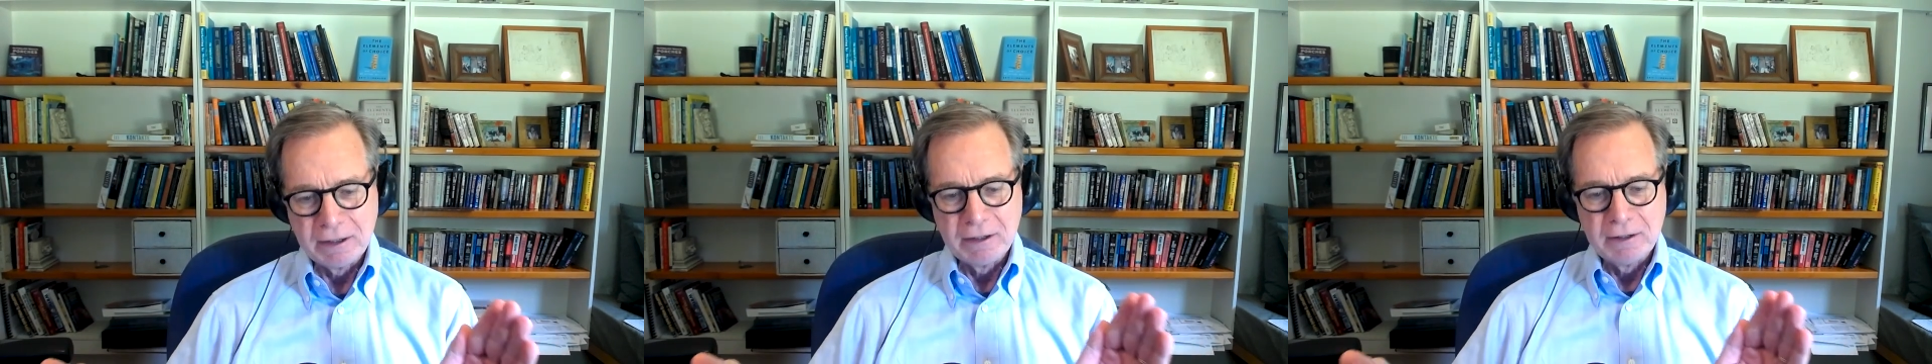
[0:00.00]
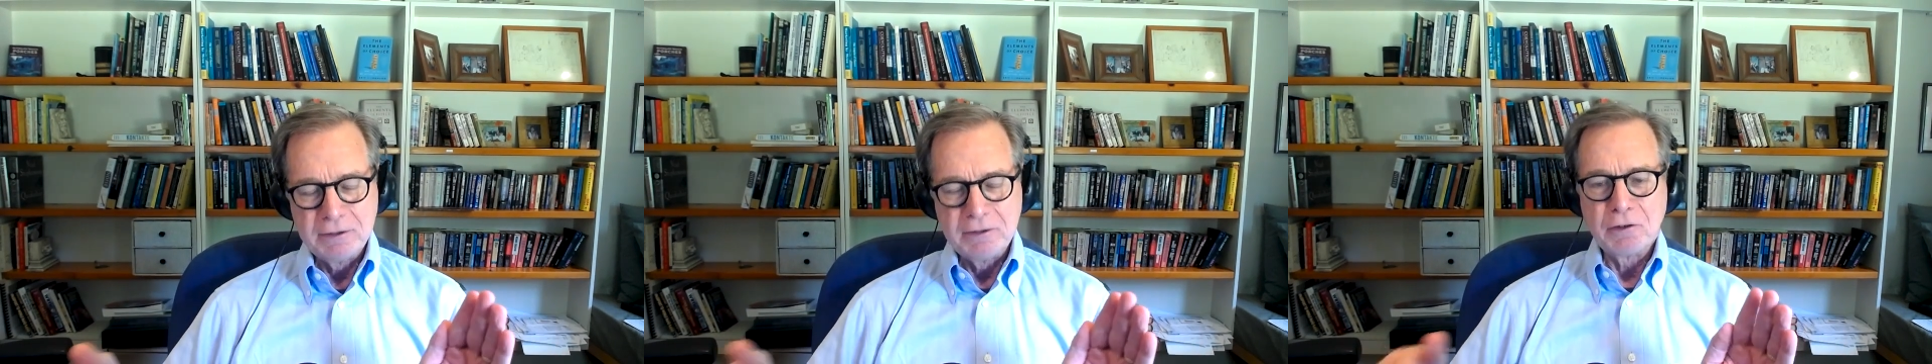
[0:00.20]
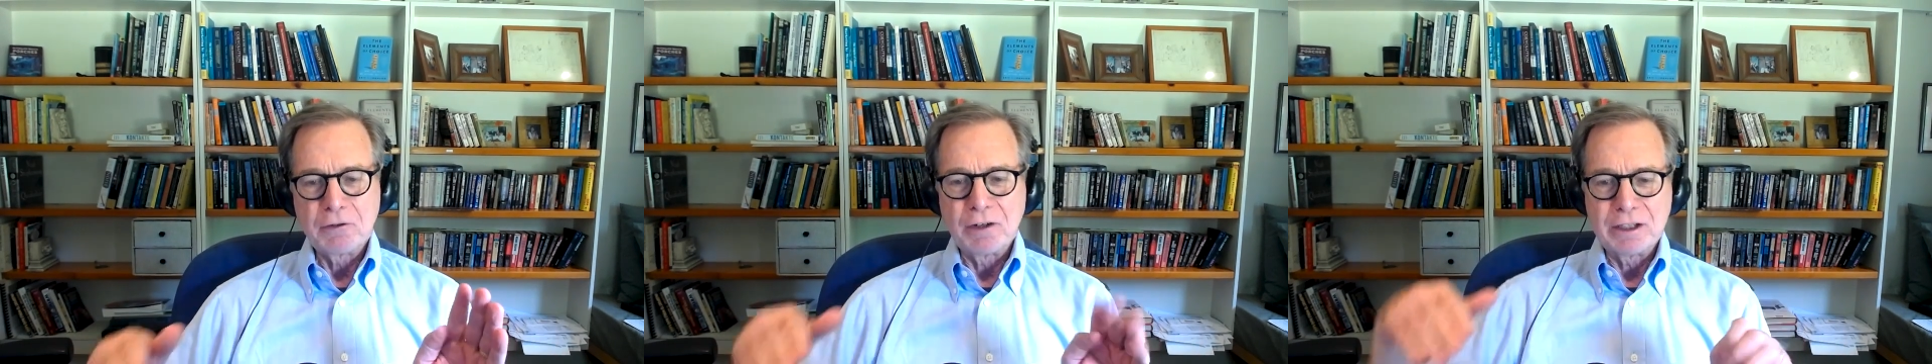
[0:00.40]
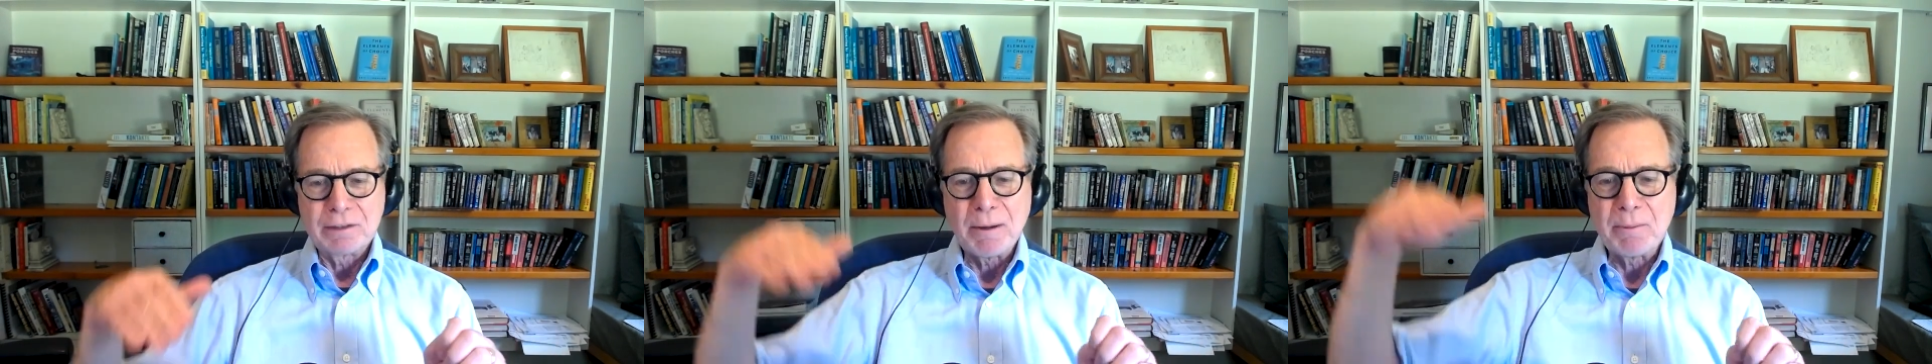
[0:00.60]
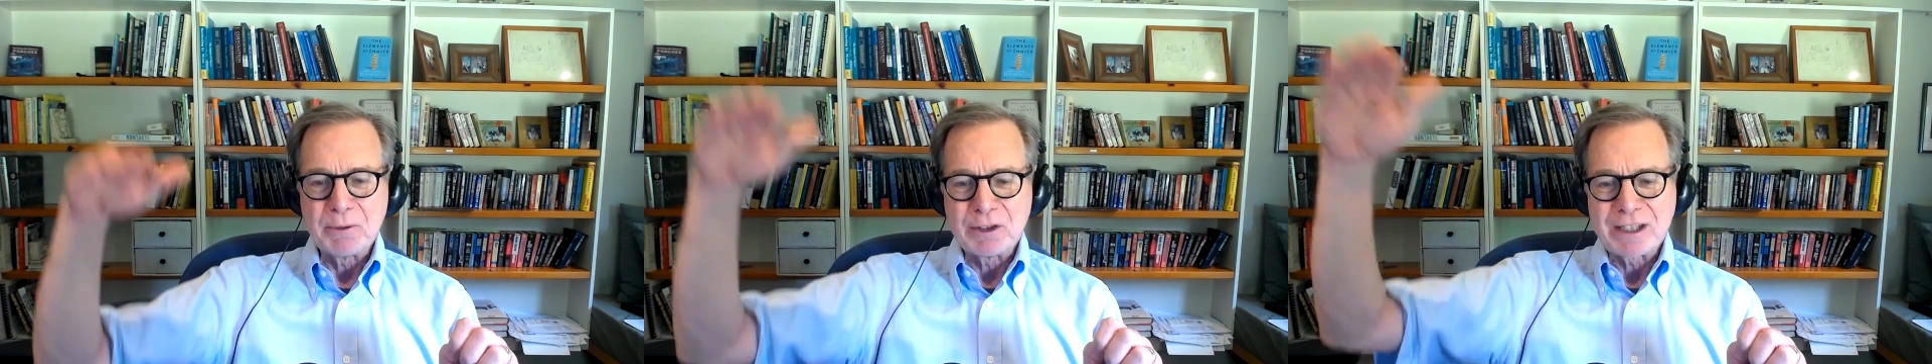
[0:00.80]
know, Chris,
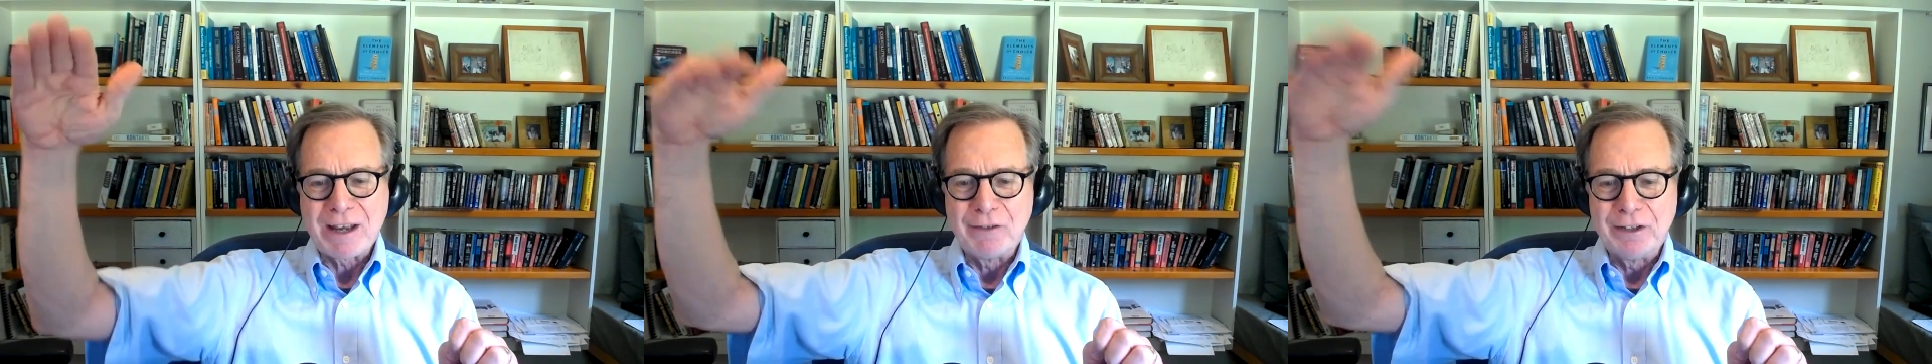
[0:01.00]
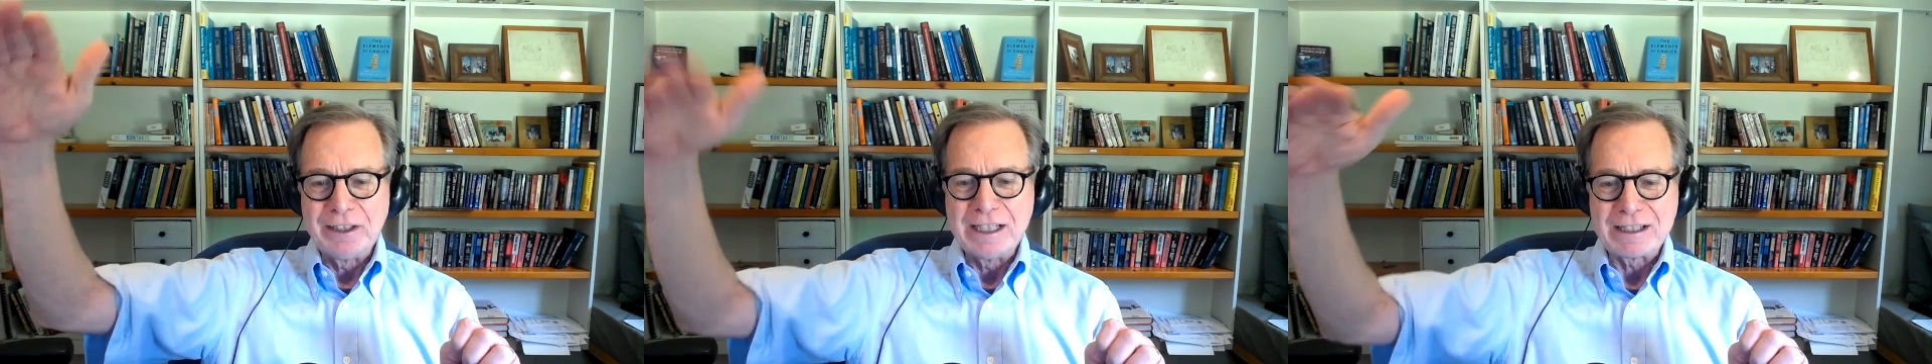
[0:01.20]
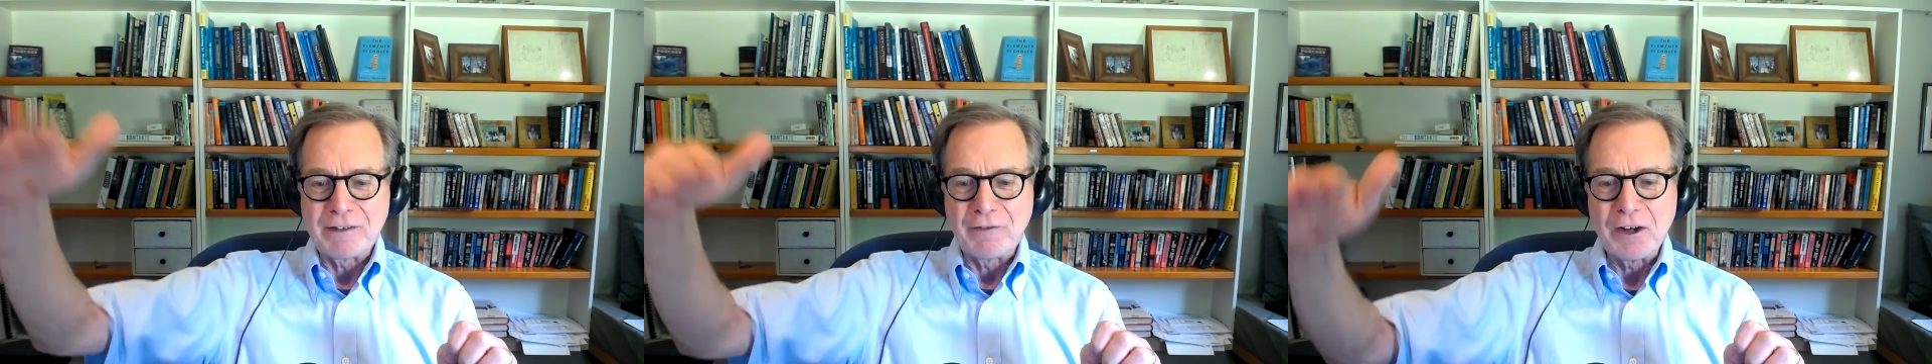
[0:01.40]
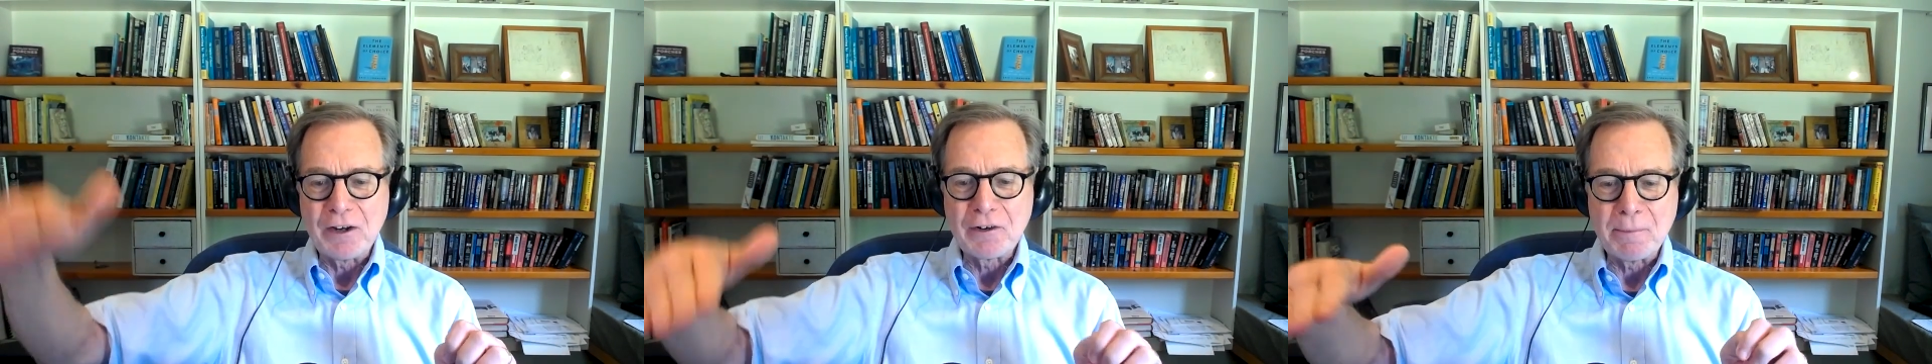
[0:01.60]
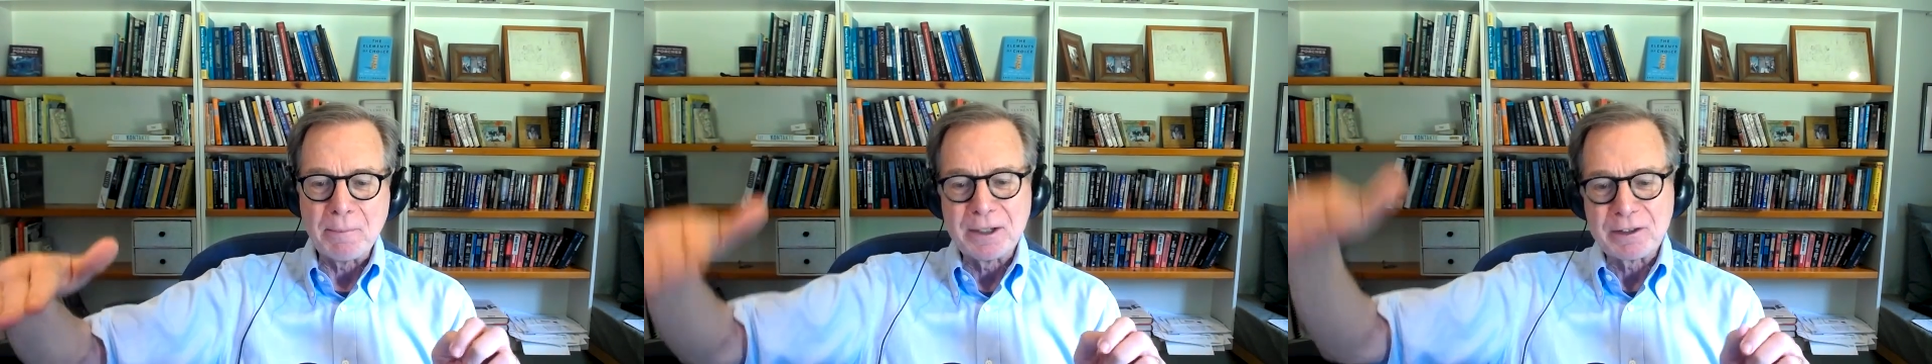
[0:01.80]
people just have a list of here
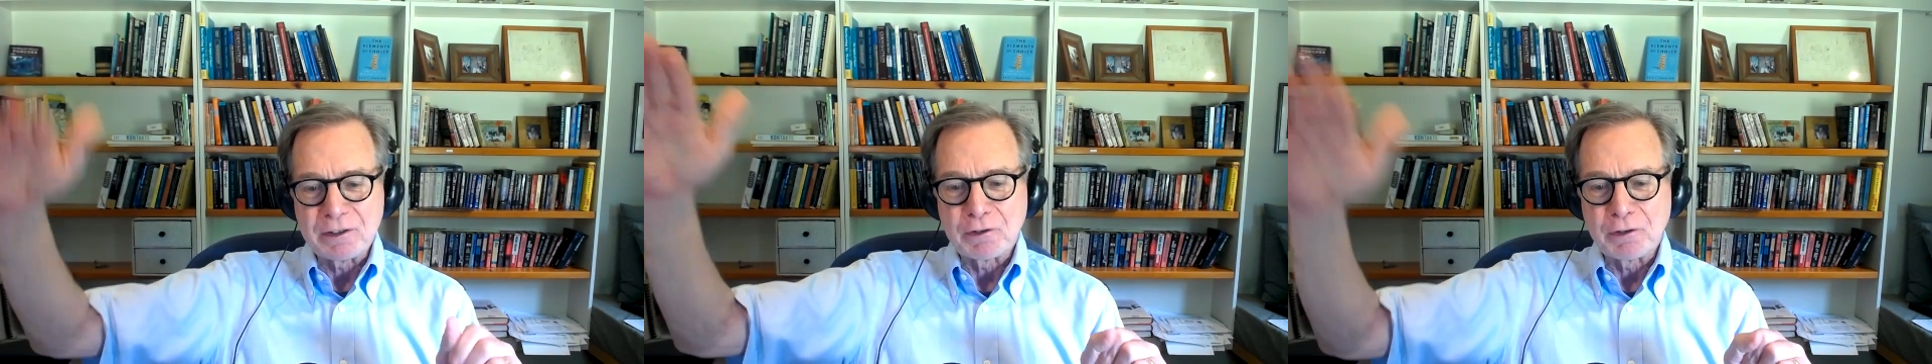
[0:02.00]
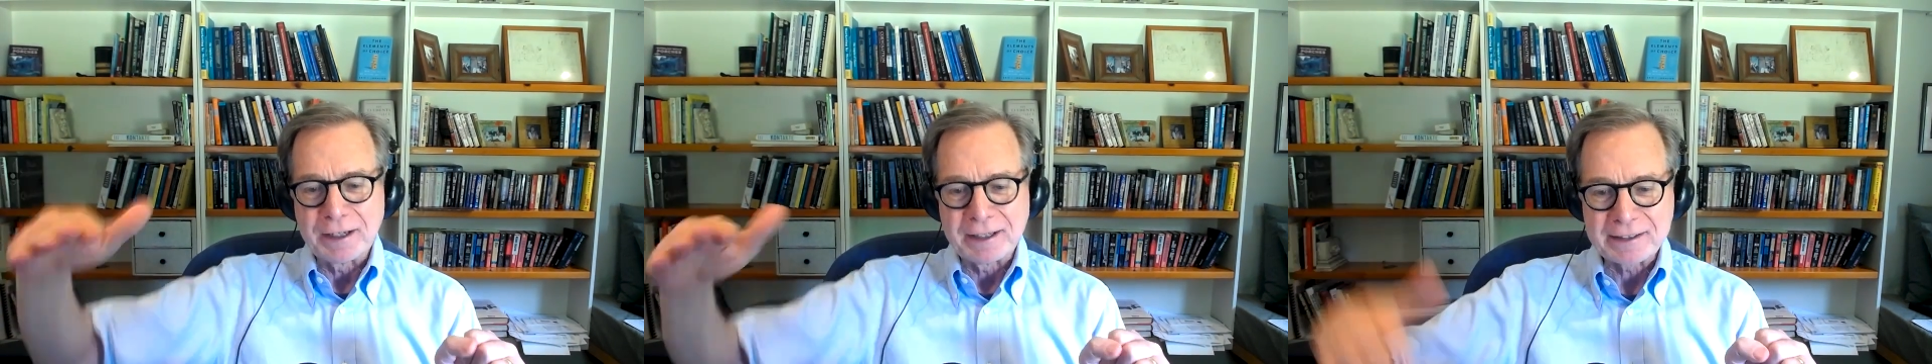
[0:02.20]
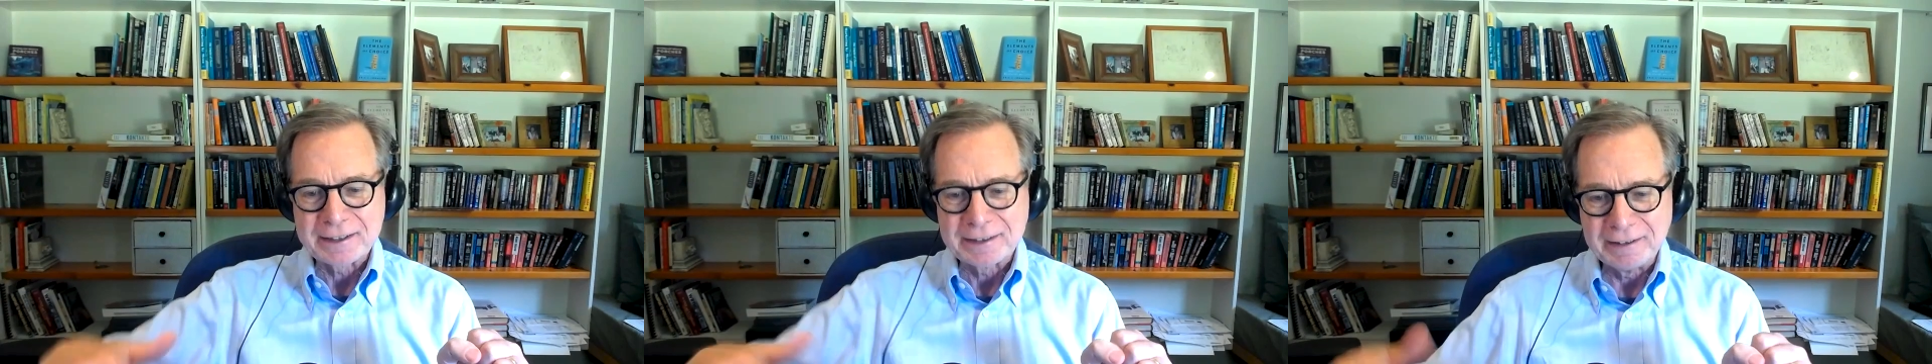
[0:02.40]
are a bunch of tricks.